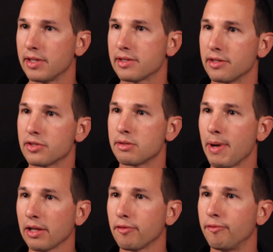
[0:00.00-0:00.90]
it's the
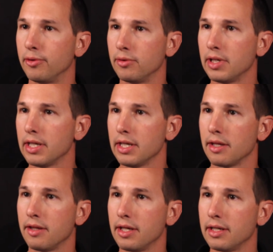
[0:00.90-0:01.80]
smell of food,
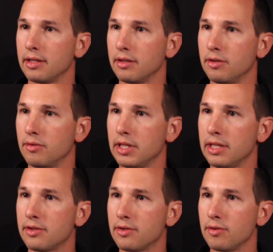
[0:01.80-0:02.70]
then you
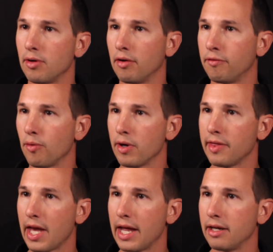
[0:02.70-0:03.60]
need to
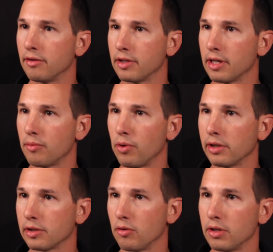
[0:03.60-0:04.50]
avoid that area
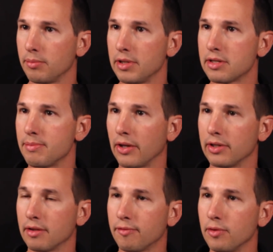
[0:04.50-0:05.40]
where you're going to be
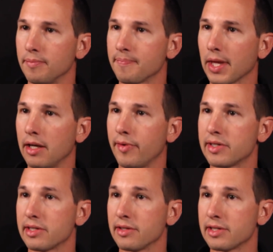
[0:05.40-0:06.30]
smelling the food. If
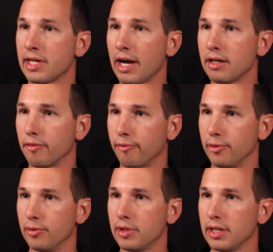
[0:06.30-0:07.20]
it's the sight of
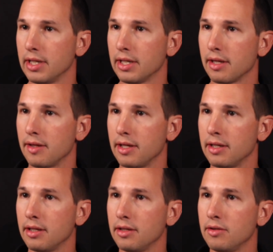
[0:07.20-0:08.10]
food,
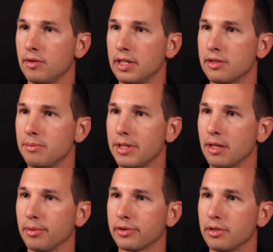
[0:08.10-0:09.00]
then you need to be
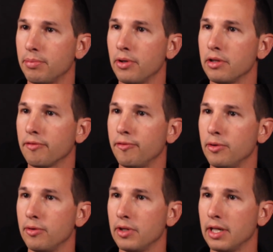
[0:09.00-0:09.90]
able to put your
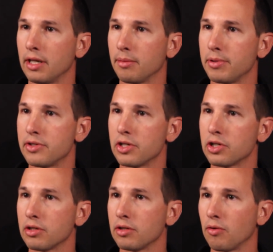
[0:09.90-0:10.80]
food in a
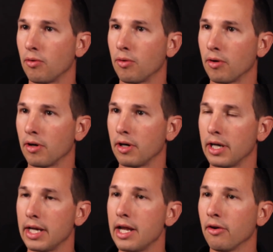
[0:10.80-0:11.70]
position or
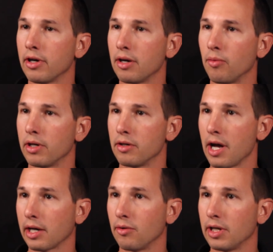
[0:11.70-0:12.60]
an area where you're
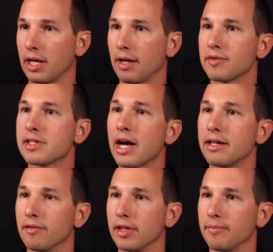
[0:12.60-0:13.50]
not going to have
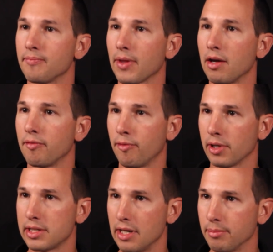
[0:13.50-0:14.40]
sight of it.
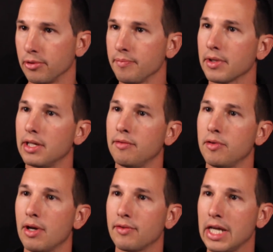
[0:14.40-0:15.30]
For example,
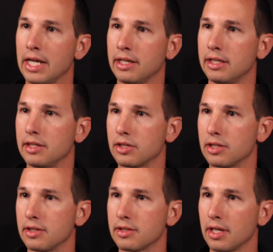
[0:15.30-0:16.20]
if you have candy
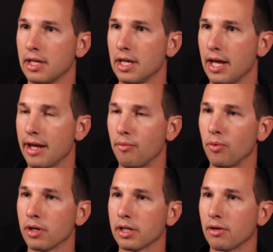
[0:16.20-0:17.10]
dishes at
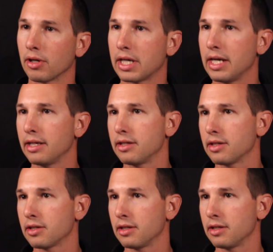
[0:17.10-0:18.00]
work or candy
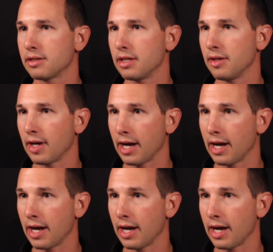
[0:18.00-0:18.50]
dishes in the